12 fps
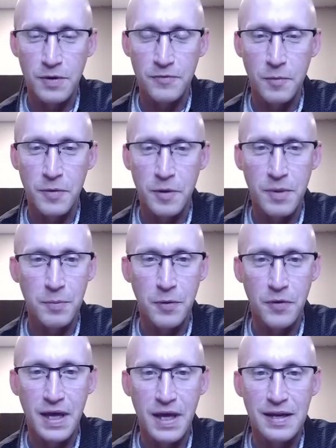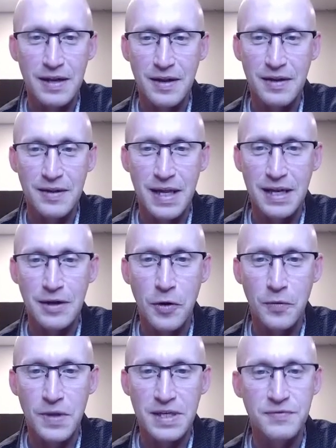from the people that that know
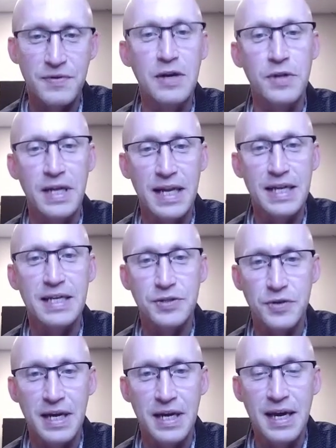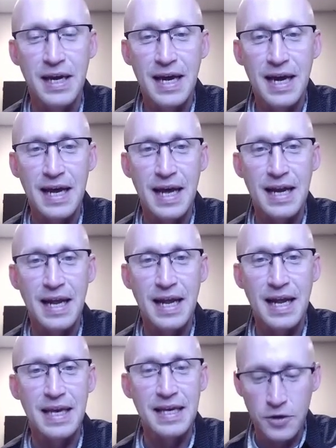this field and industry. And and I
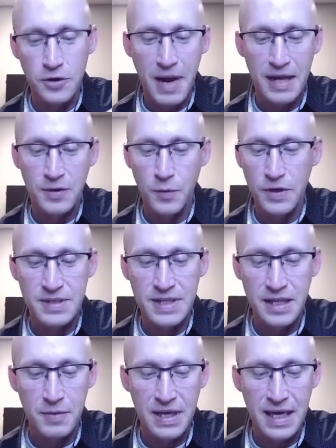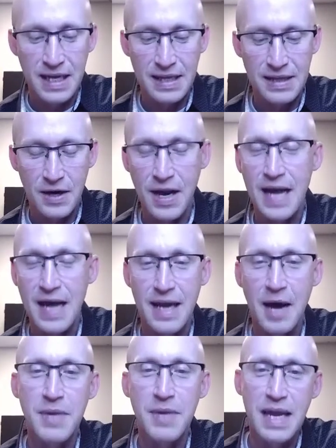think it goes back to what you said at the beginning. There had
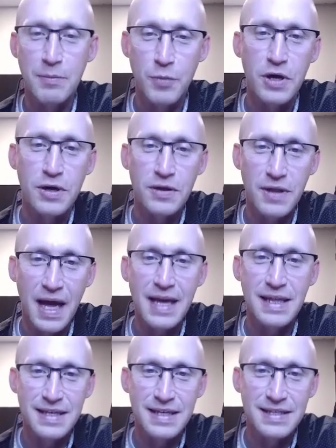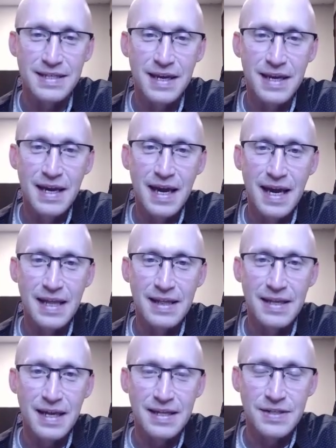not been a book like this, and
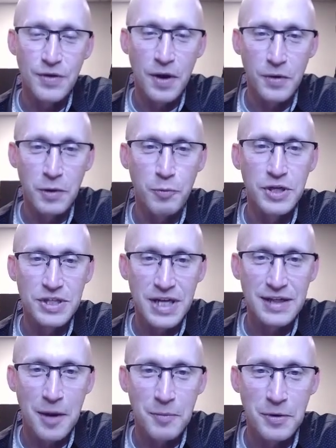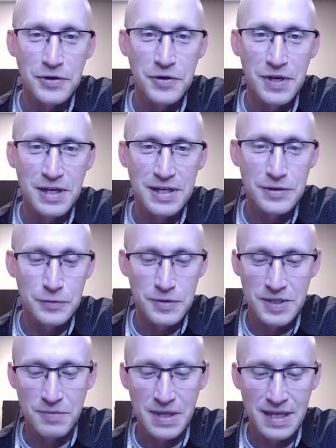and so I really appreciate the opportunity to do
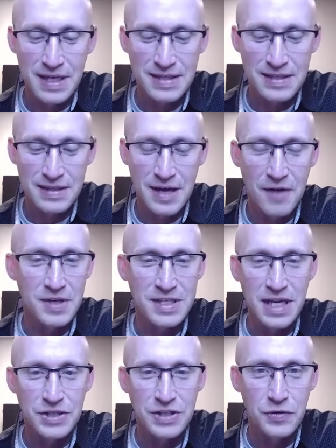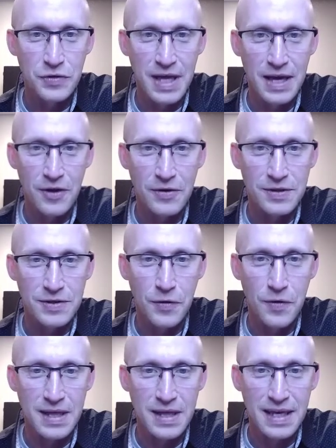something that's conversational yet
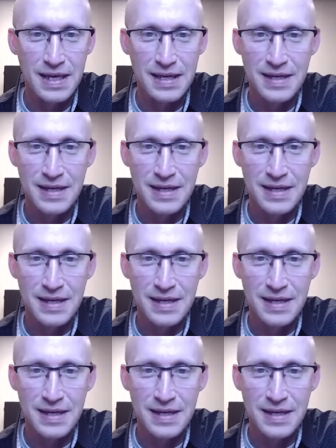also I think